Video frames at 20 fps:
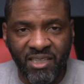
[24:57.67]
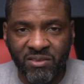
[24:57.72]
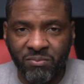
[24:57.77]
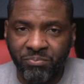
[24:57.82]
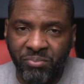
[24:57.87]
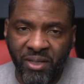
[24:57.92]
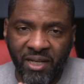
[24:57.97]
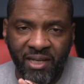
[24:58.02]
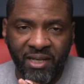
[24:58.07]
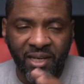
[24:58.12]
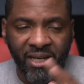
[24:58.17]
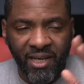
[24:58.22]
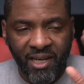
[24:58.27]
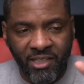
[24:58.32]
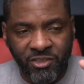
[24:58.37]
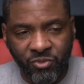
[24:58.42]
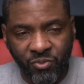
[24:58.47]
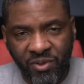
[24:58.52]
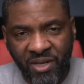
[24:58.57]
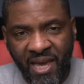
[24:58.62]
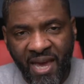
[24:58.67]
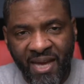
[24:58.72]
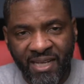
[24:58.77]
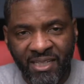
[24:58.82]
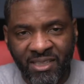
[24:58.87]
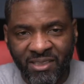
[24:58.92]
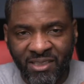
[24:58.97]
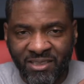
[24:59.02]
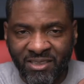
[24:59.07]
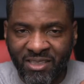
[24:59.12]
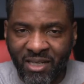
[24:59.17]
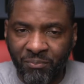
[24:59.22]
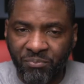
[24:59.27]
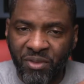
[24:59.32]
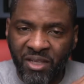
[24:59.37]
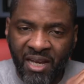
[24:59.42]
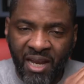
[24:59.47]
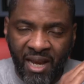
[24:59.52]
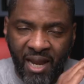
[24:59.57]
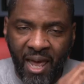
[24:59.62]
But it's reacting to something
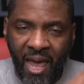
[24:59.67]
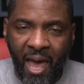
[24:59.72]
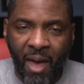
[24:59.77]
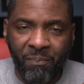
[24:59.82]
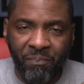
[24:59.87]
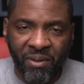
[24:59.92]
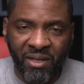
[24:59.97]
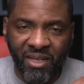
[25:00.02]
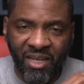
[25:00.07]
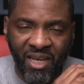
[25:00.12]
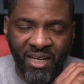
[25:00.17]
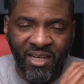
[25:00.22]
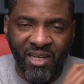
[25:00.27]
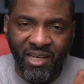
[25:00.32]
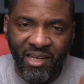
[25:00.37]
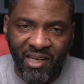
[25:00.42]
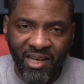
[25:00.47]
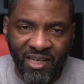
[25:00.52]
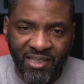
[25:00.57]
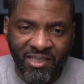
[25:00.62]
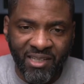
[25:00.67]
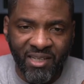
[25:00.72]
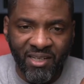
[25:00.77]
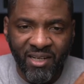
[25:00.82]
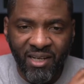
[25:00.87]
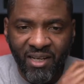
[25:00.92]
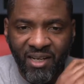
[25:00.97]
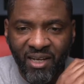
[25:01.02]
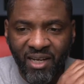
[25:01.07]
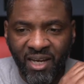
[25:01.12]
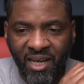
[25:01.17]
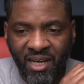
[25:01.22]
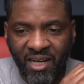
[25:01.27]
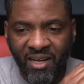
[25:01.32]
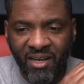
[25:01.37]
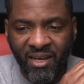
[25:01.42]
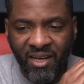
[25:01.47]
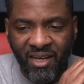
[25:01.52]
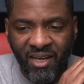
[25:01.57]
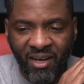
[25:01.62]
that happened in the London, in
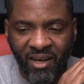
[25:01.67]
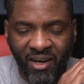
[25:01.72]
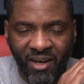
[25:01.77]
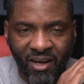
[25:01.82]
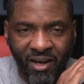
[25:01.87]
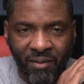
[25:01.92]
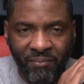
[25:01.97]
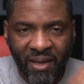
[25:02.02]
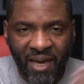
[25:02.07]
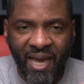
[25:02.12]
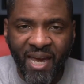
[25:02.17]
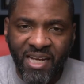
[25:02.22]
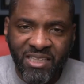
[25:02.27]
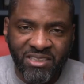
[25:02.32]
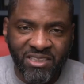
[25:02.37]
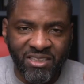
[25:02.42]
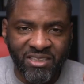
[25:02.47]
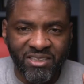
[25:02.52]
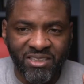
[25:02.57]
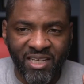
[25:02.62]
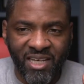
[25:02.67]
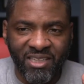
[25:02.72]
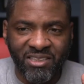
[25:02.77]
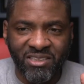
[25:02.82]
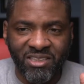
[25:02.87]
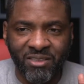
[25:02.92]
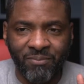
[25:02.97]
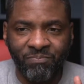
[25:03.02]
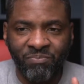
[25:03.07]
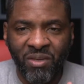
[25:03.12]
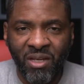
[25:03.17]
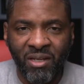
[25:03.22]
the Asian session.